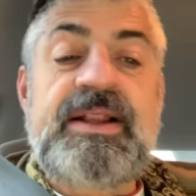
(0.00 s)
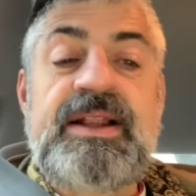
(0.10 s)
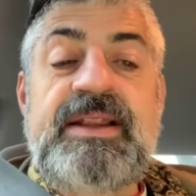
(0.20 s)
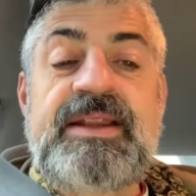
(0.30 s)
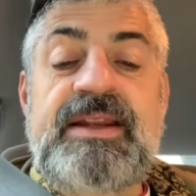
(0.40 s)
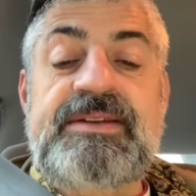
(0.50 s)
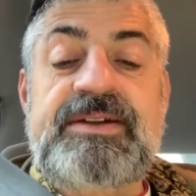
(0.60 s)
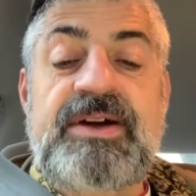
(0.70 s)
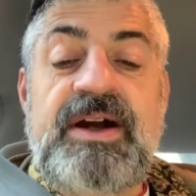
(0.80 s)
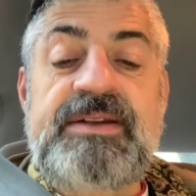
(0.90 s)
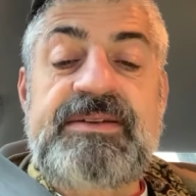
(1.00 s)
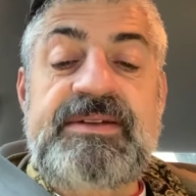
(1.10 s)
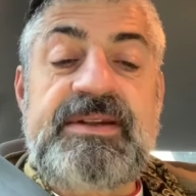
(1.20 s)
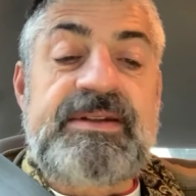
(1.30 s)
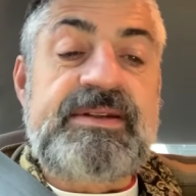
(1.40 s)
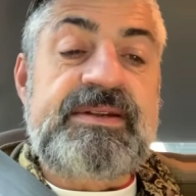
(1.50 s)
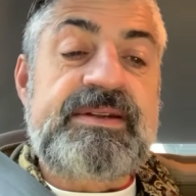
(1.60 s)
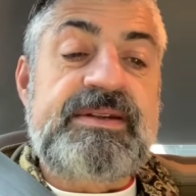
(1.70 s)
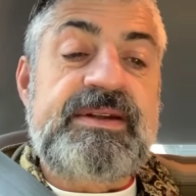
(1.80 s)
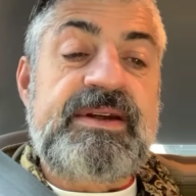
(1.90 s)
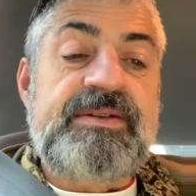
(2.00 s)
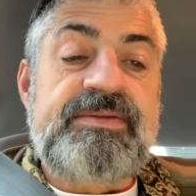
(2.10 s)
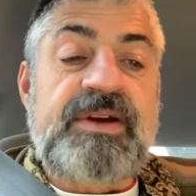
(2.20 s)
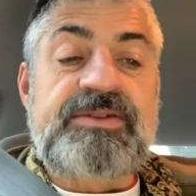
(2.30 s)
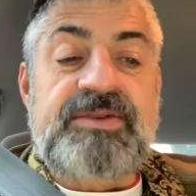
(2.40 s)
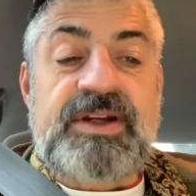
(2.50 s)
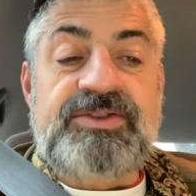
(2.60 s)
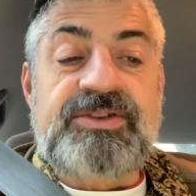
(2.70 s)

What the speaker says: that it's a constant frustration